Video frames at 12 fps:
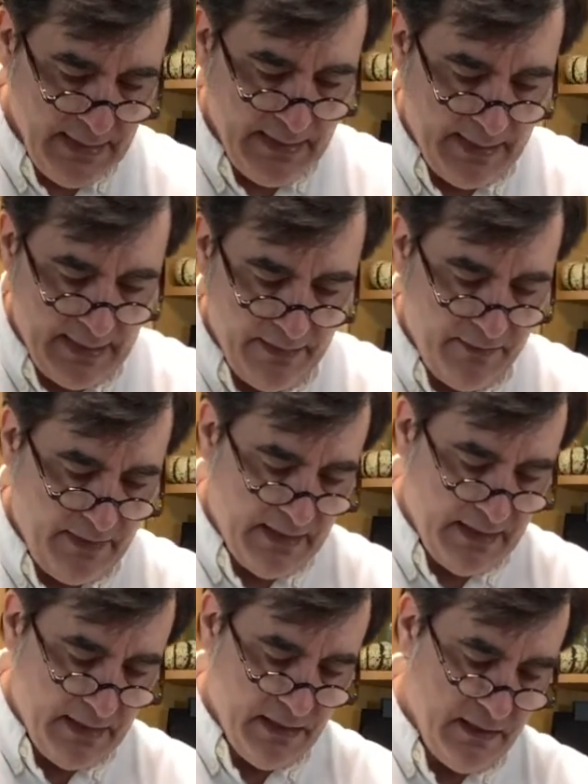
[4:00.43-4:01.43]
And
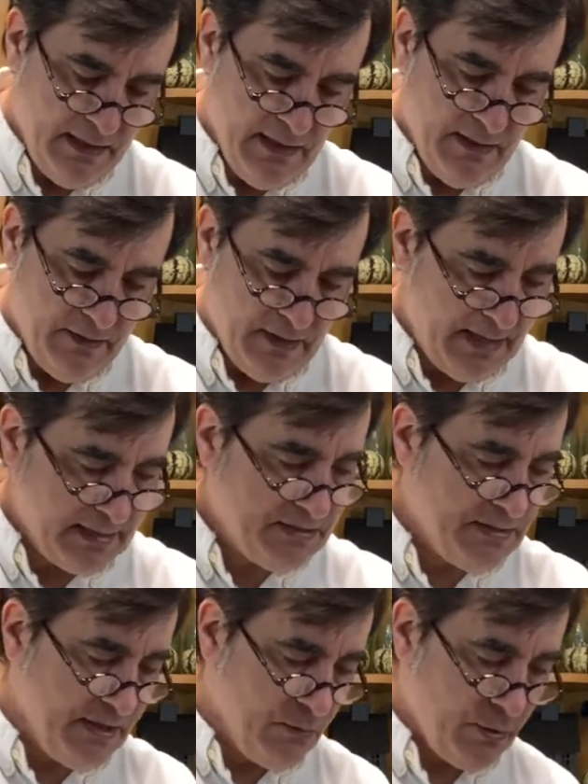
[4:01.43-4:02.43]
then the next
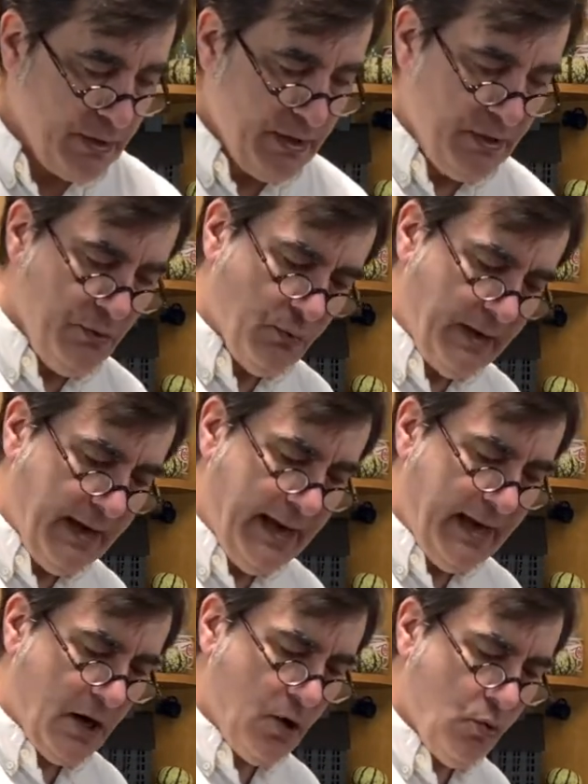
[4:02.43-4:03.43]
thing we're going to do, we're going to
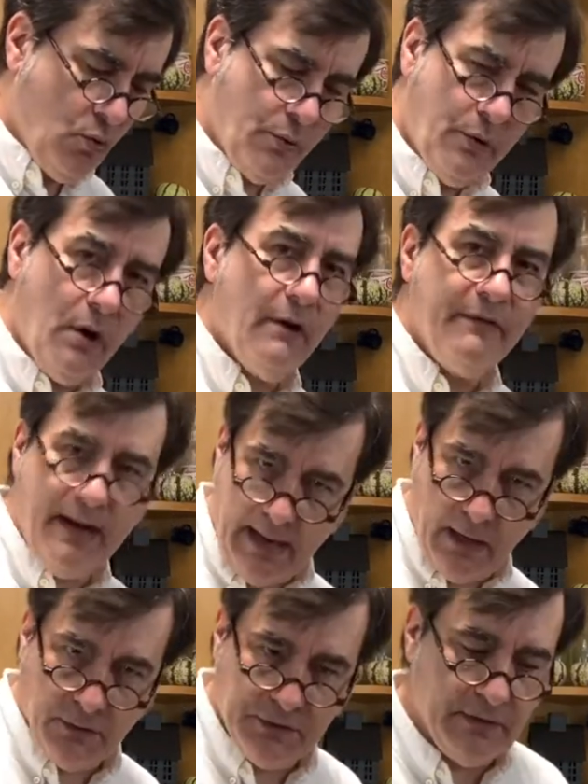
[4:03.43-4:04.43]
add a 1/4
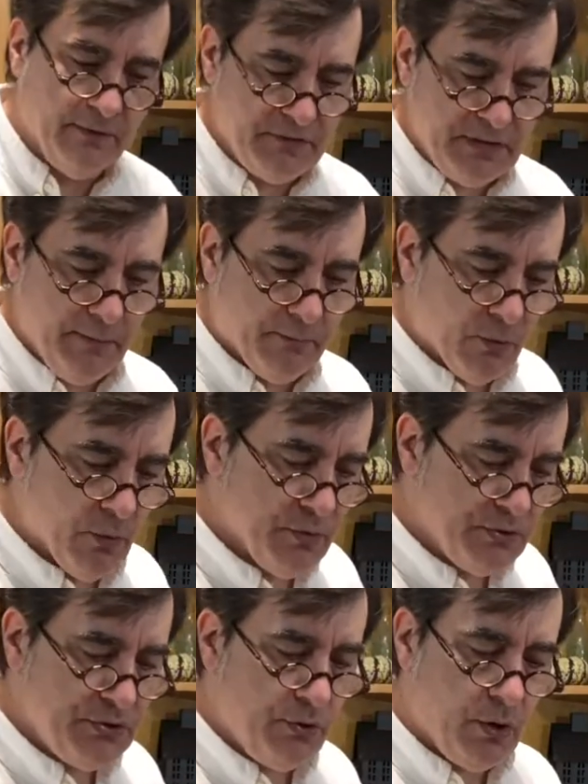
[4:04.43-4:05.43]
ounce of simple
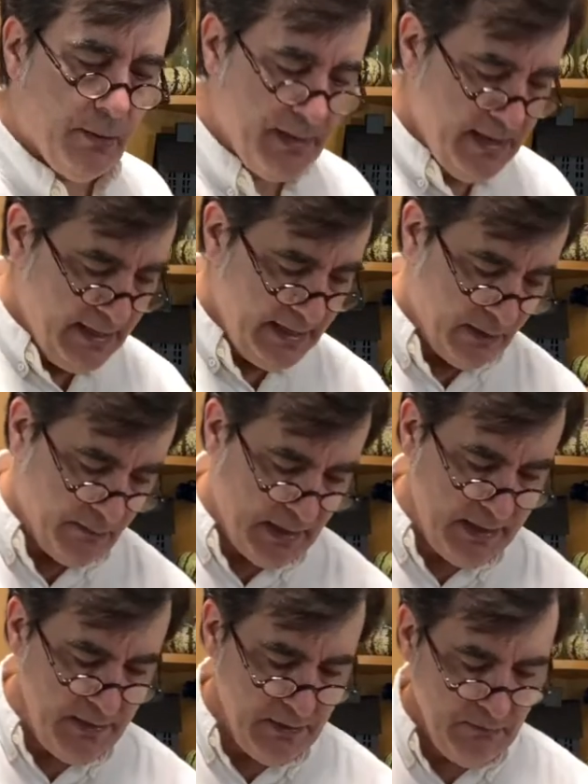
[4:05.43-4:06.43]
syrup. Now,
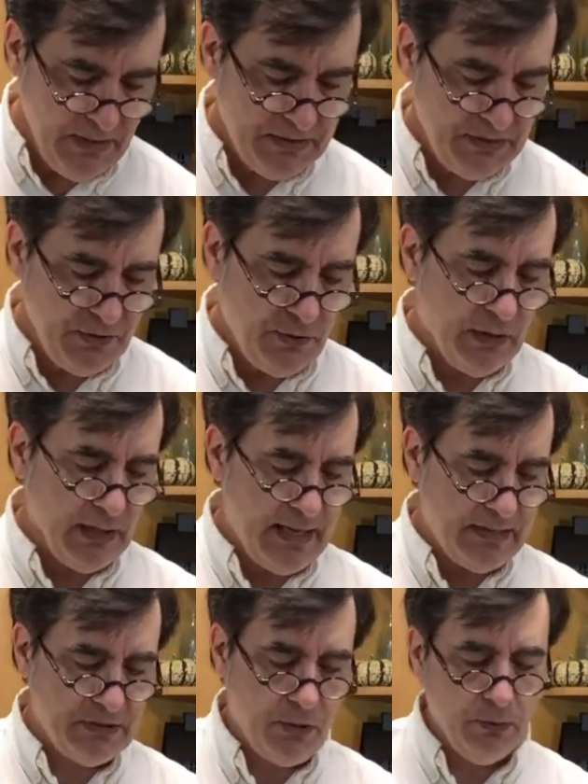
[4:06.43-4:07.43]
my mixing
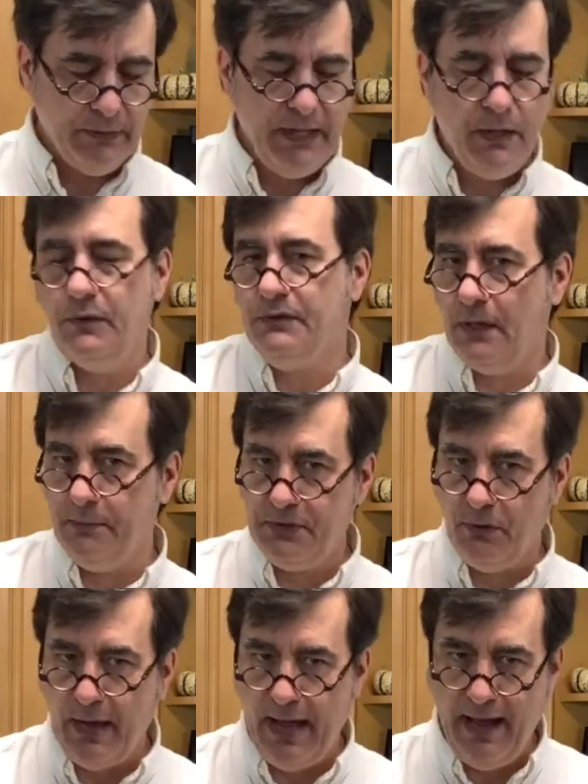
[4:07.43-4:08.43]
glass only goes up
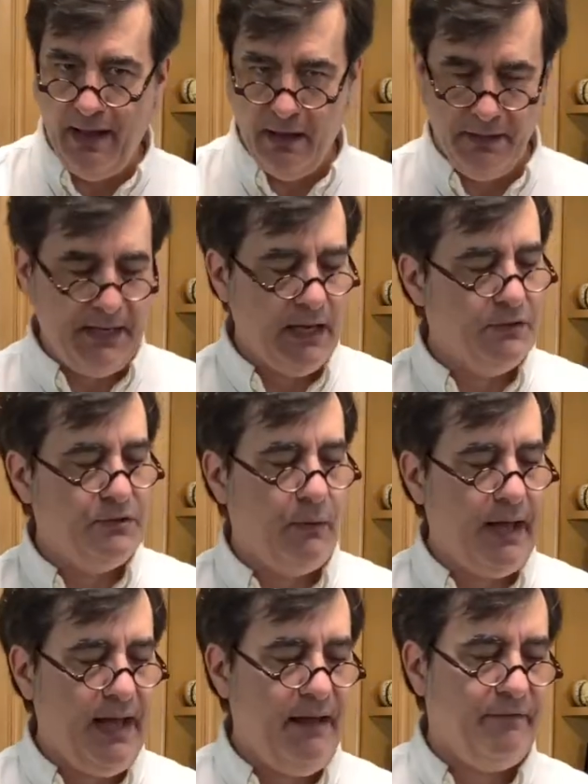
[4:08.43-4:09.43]
to down to a
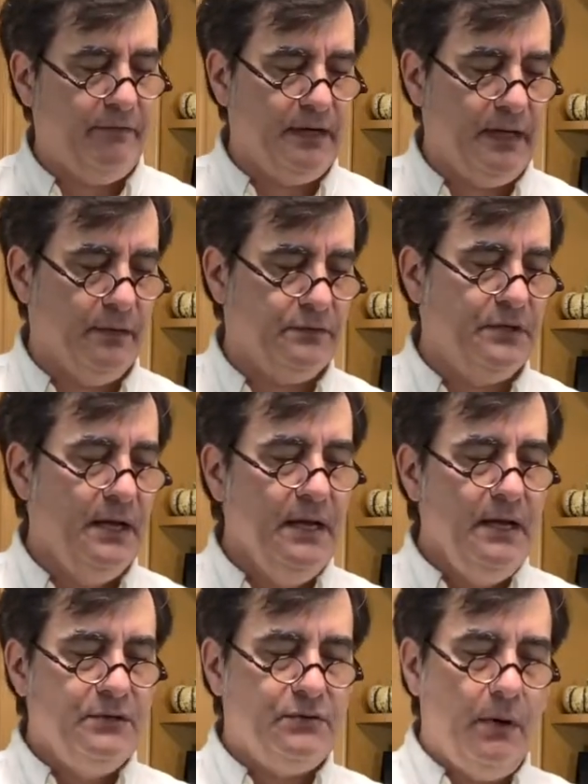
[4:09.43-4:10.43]
1/2 ounce,
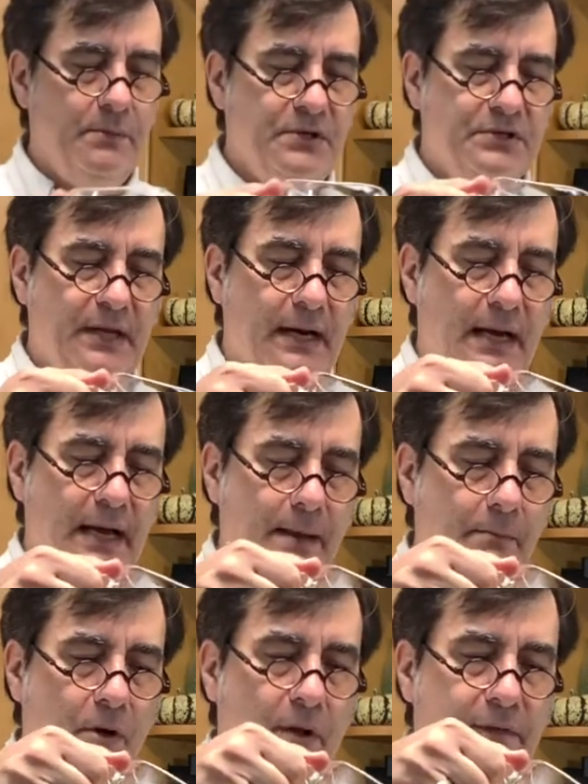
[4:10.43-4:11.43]
so I'm just going to eyeball